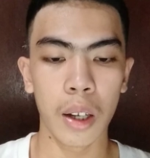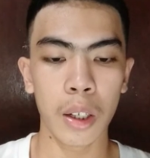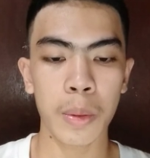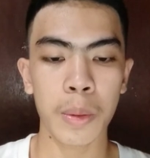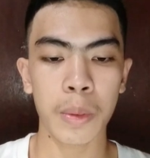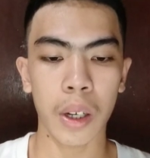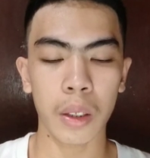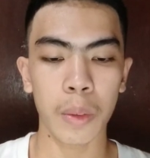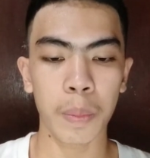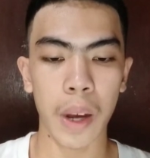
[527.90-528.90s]

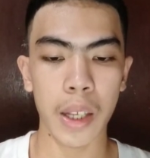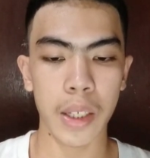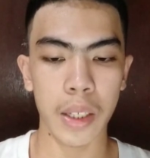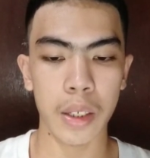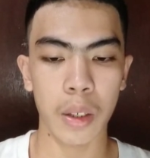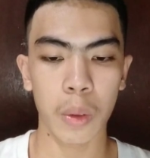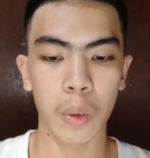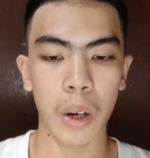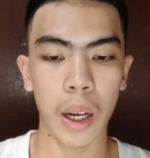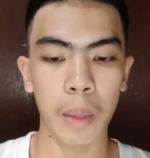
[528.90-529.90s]
unobstructed passage.
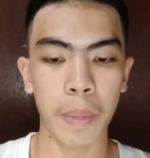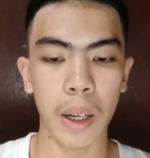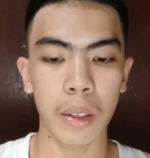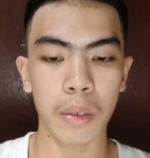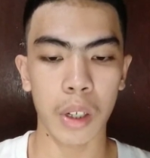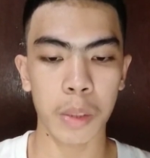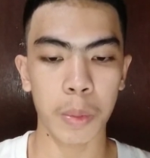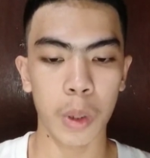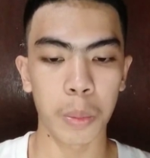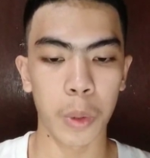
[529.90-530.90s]
While pilot
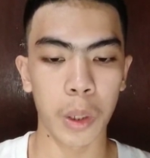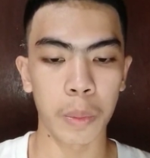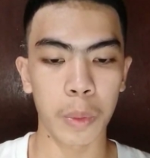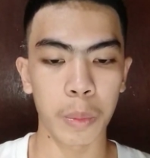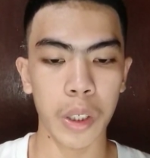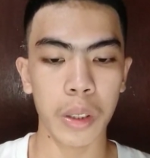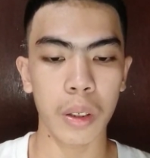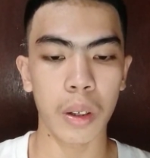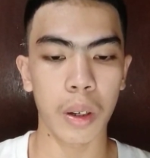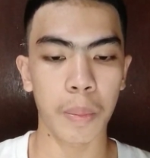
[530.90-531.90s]
transfer, more
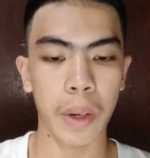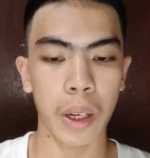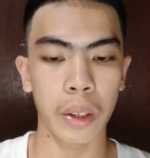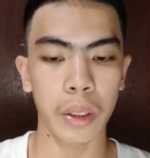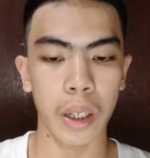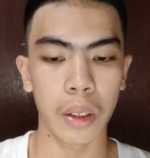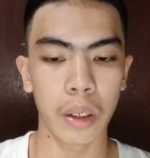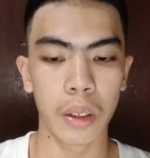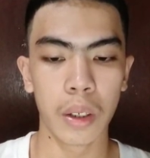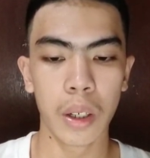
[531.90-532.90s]
information on the pilot
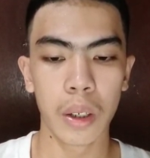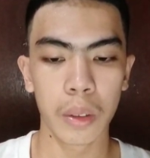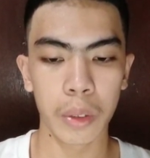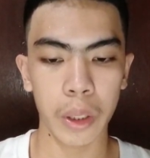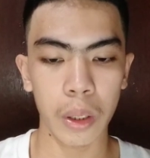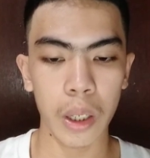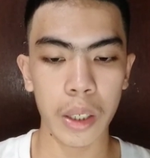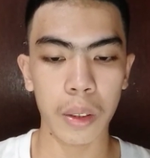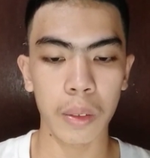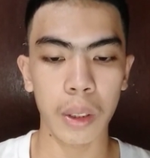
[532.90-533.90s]
ladder
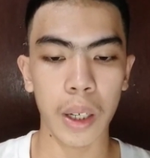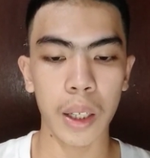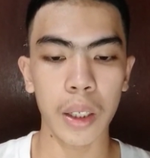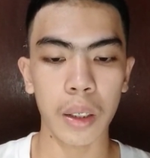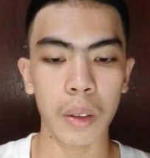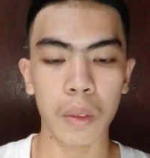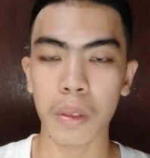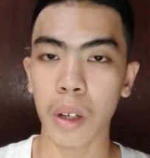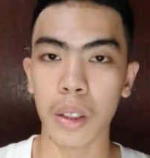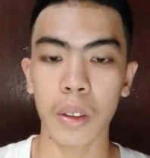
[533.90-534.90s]
regulation regarding
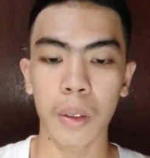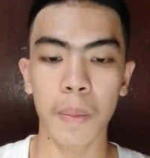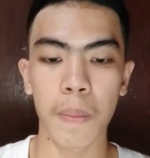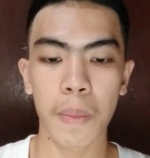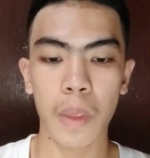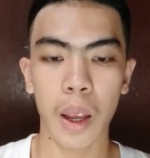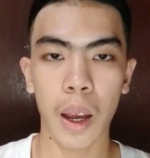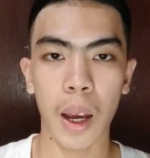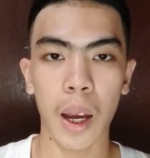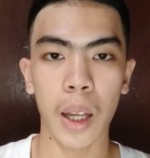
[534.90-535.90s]
construction
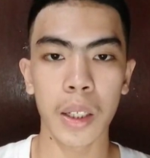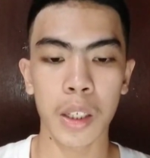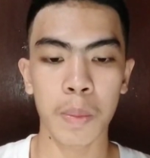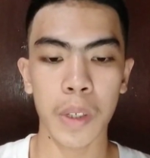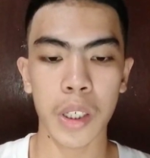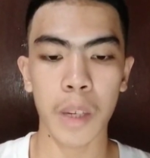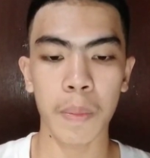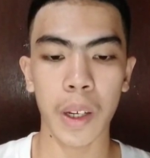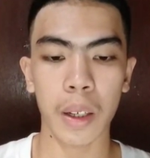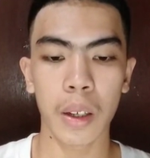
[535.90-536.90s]
and
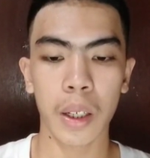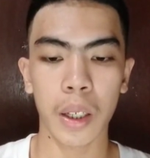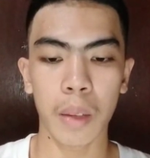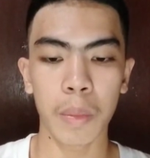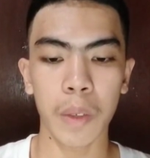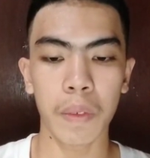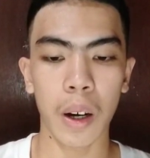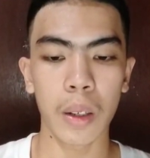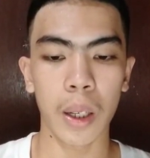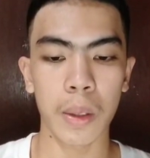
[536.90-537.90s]
specific can be
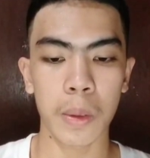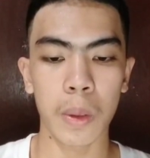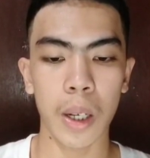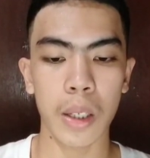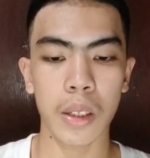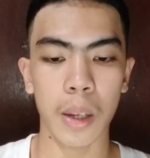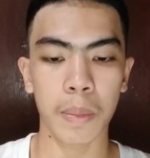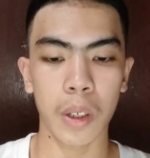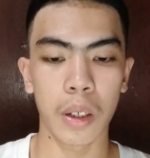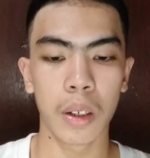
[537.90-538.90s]
found in SOLAS
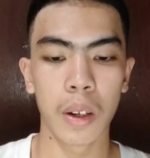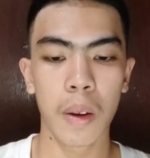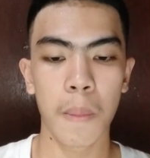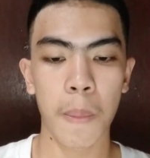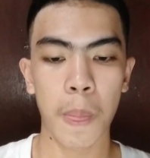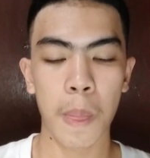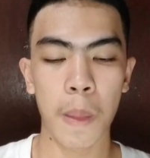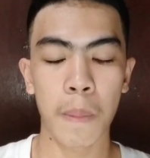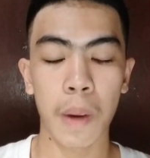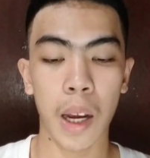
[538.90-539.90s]
Chapter
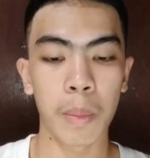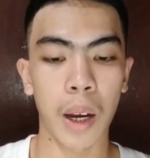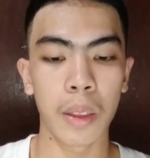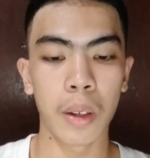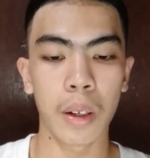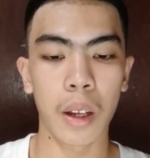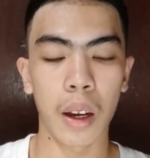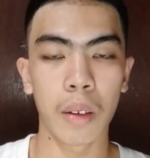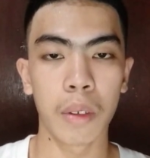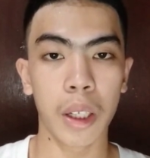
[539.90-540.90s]
5 under
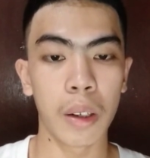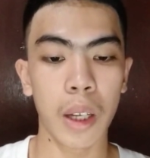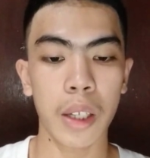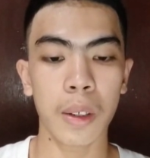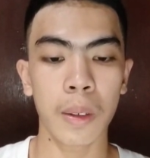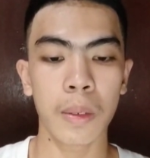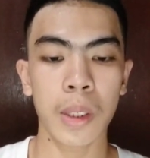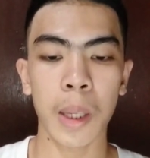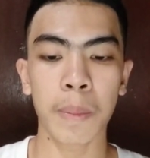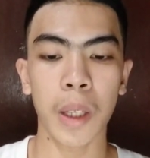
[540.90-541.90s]
the Regulation
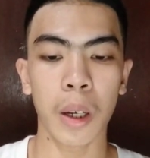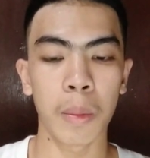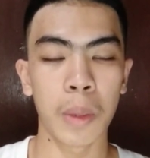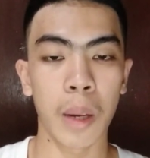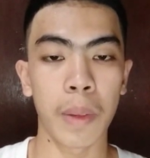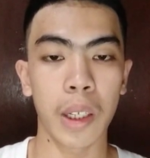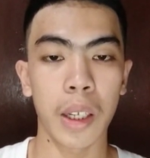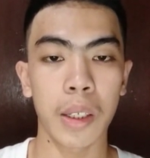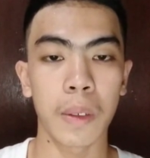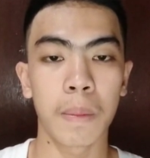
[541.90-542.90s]
Safety of
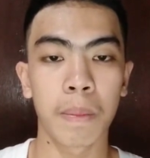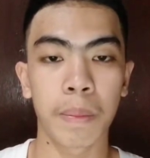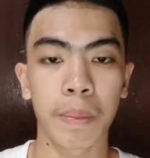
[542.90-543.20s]
Navigation.